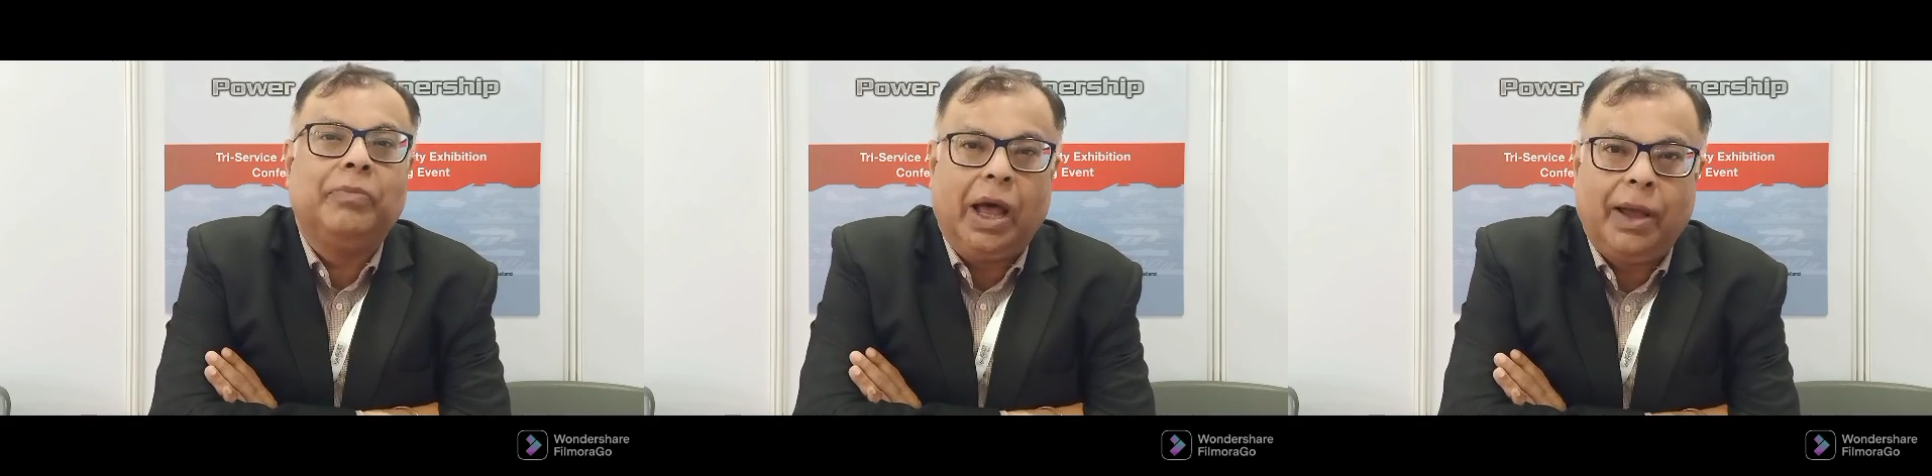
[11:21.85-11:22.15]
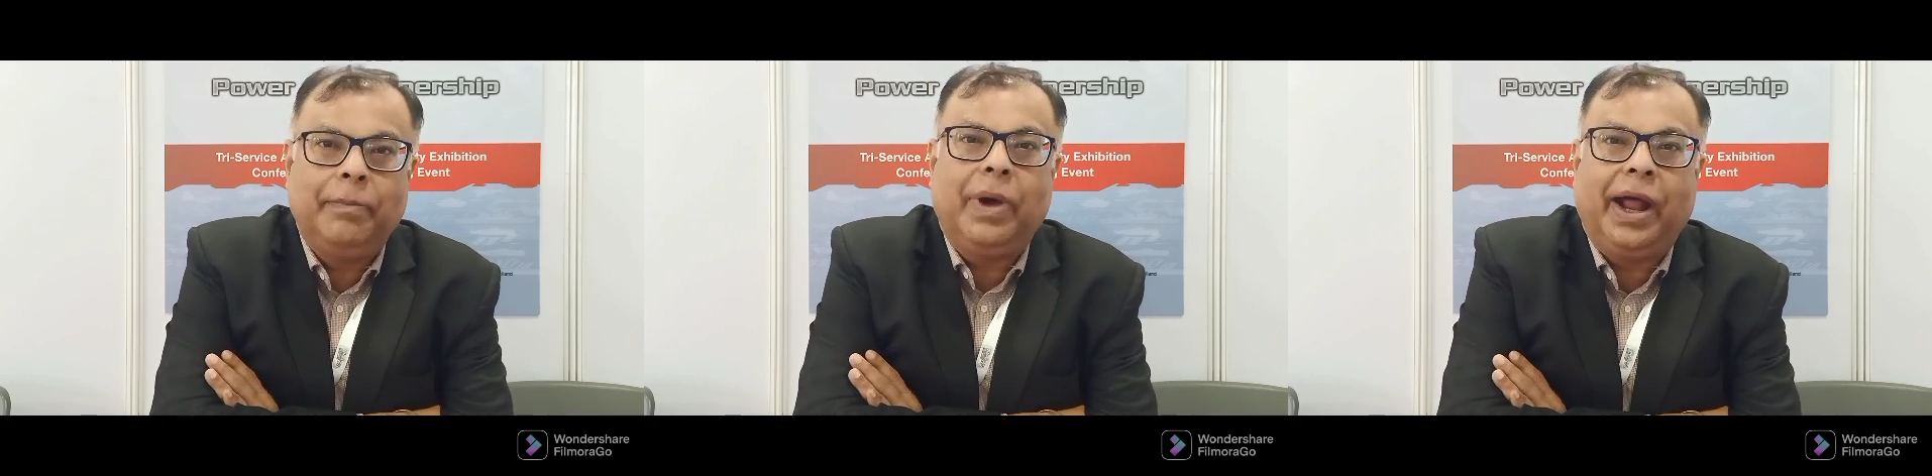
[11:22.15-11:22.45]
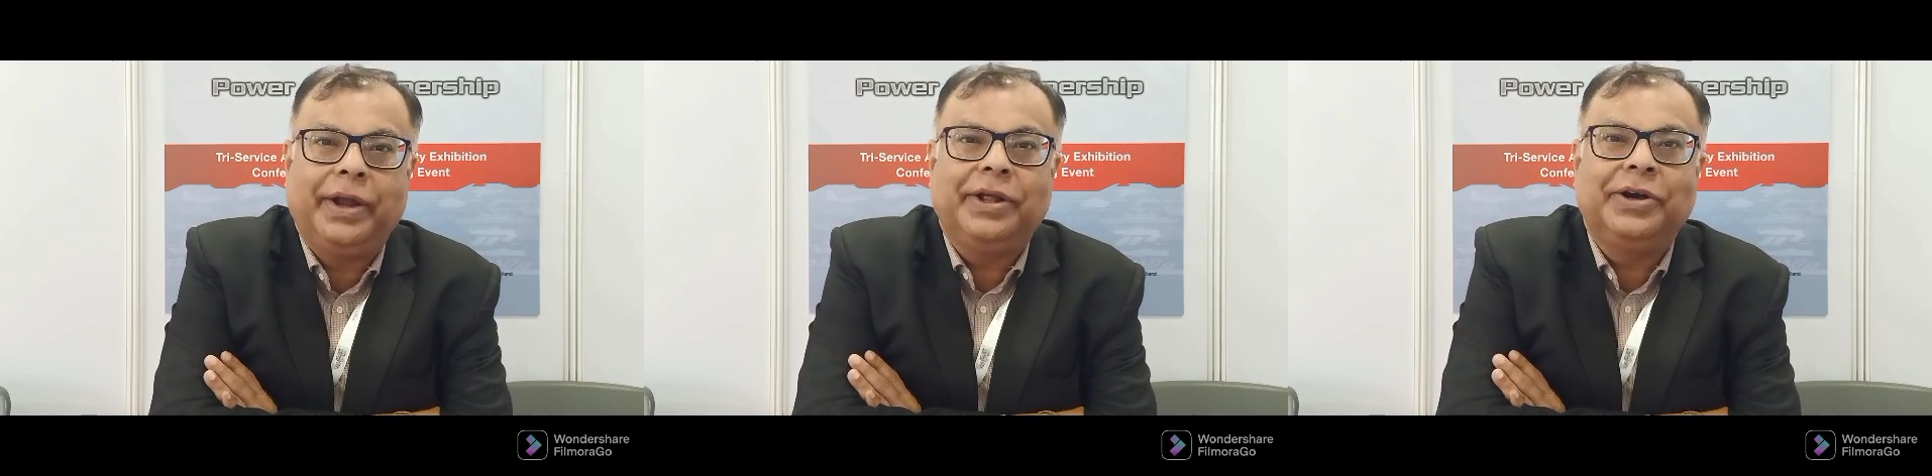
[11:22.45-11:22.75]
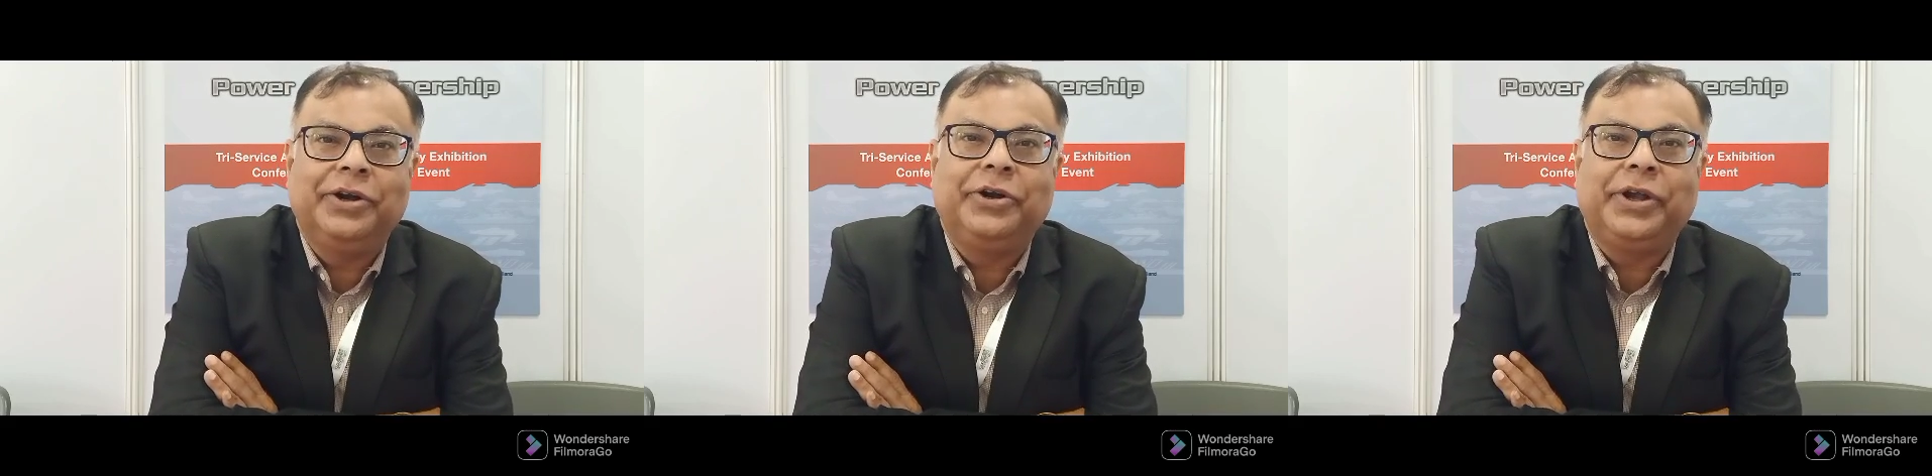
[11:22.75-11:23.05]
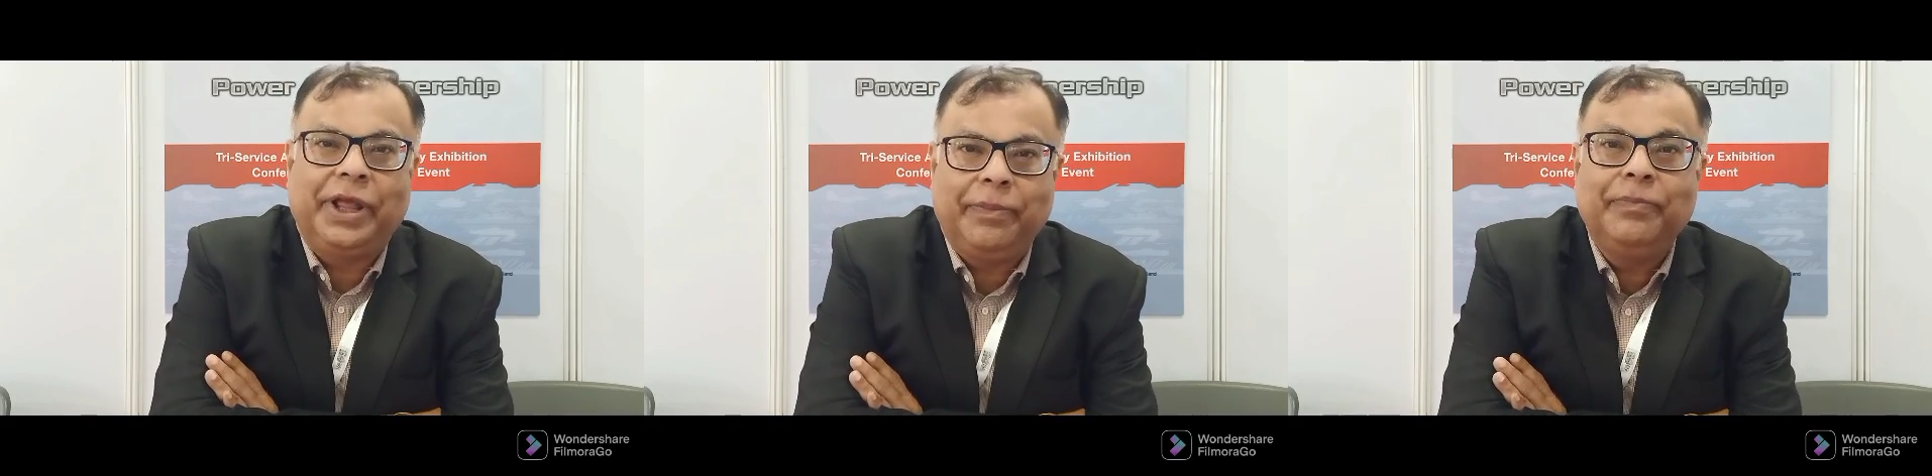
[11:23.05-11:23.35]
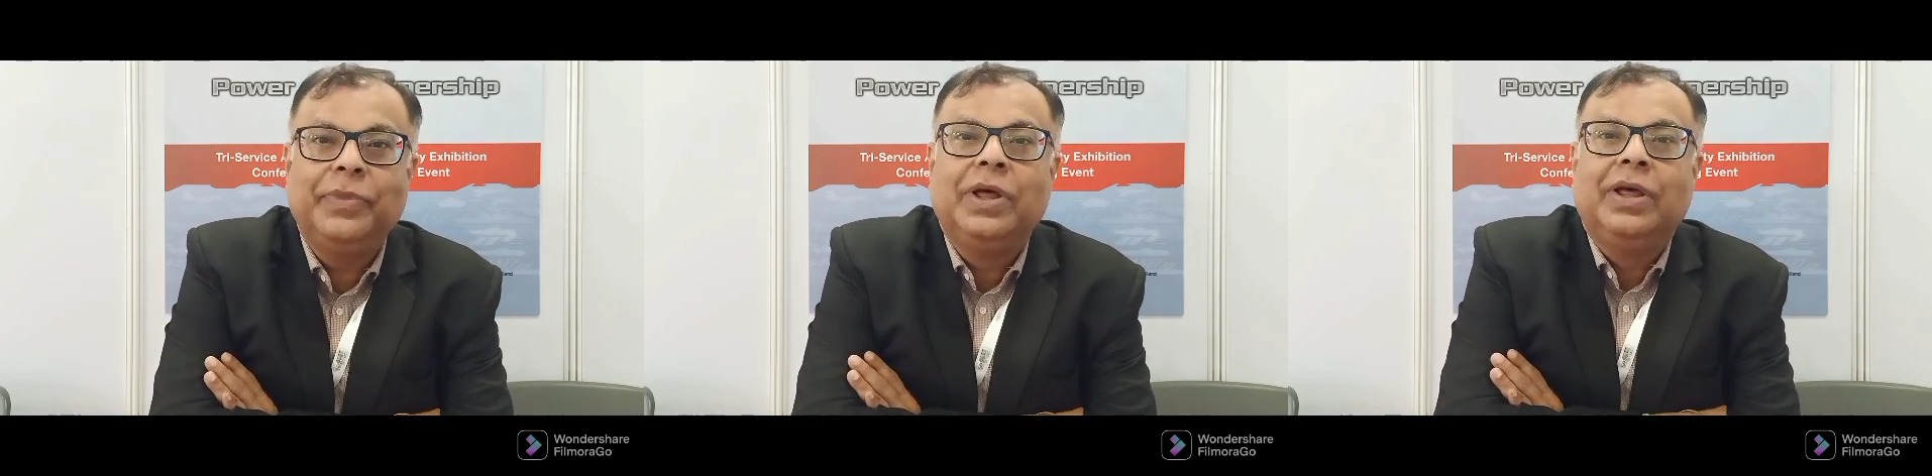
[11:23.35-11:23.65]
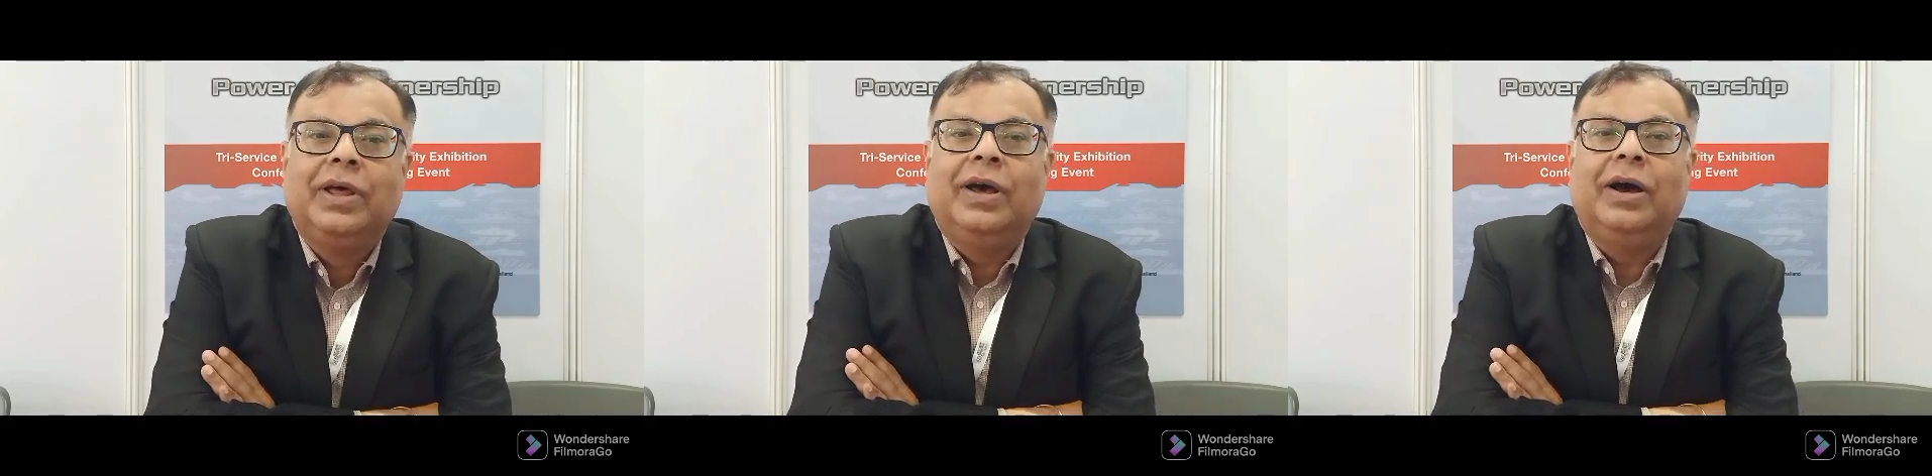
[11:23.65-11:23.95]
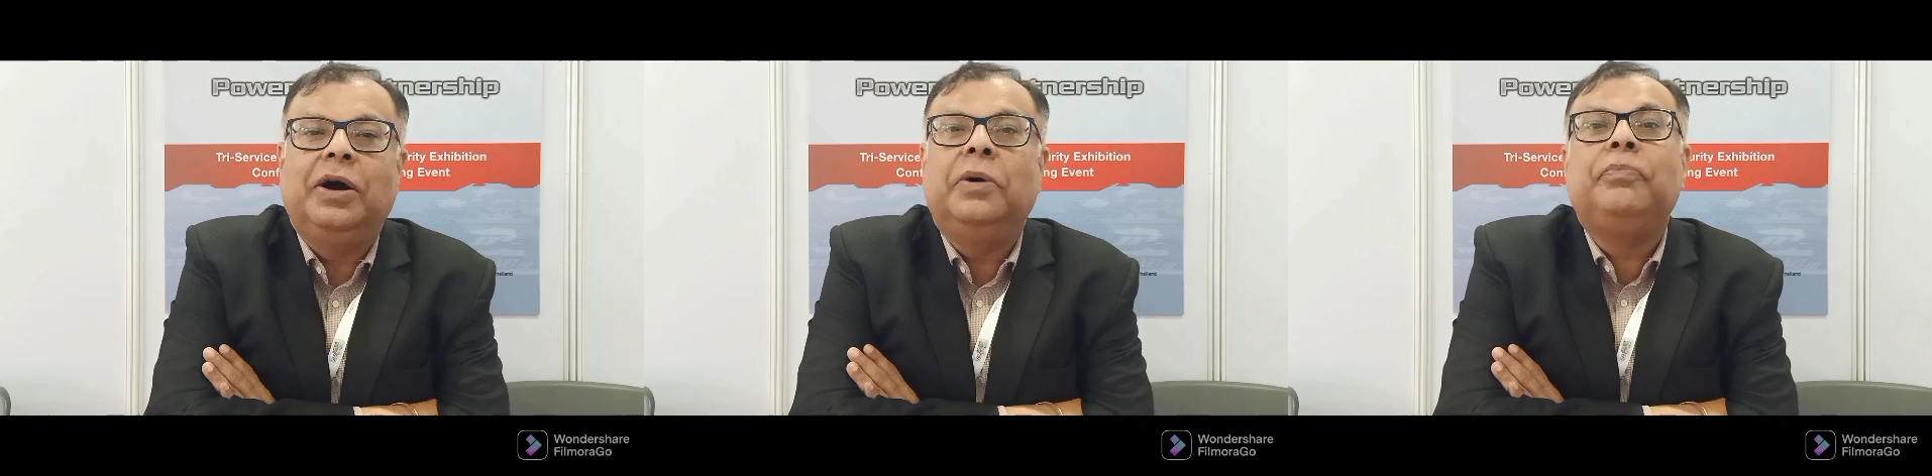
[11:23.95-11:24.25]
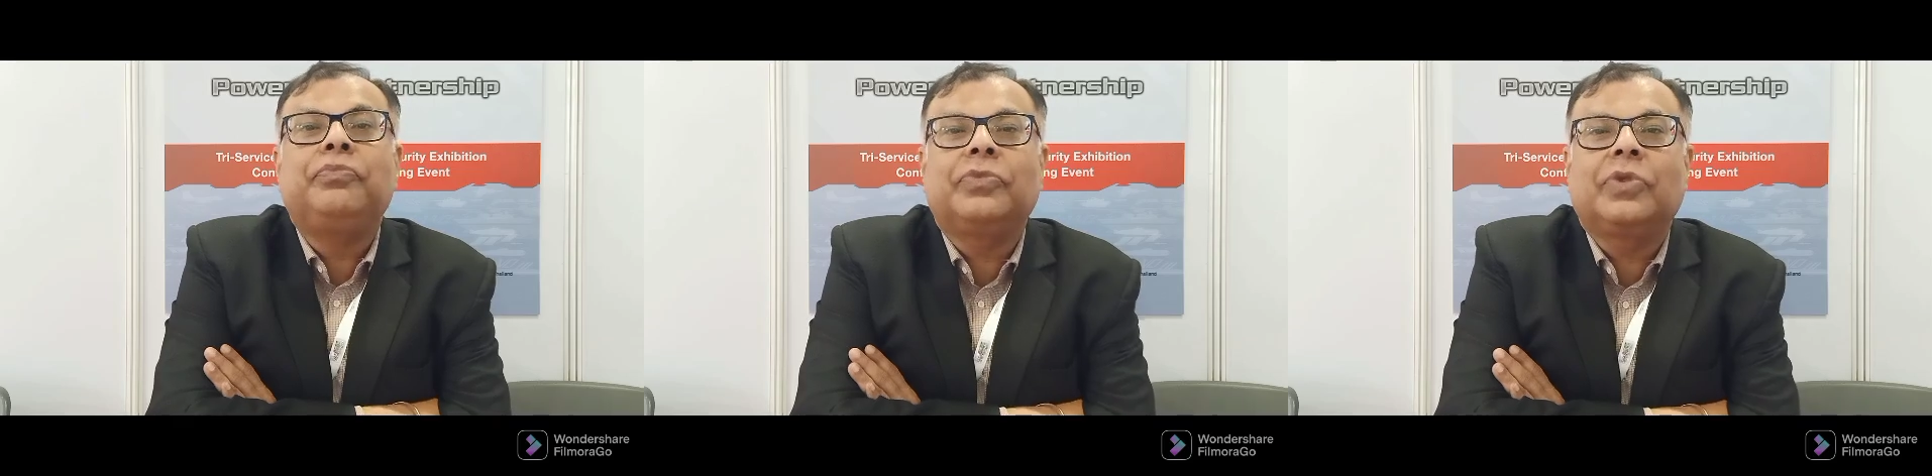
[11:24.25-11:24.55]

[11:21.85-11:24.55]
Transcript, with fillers: ma'am and her team uh,